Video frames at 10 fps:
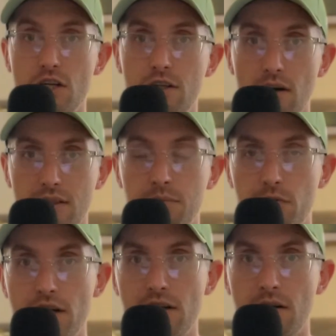Yachts
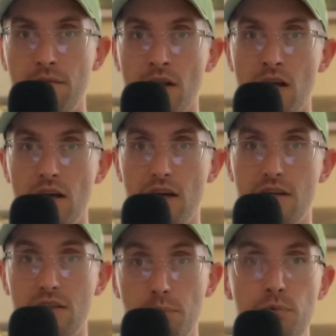Marina
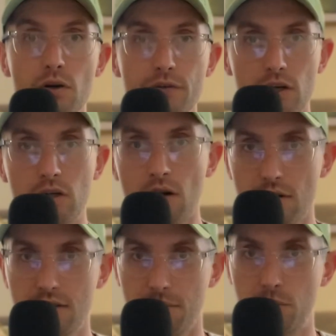is a proven
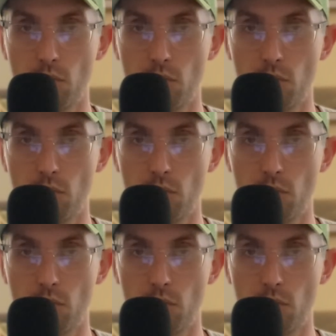concept,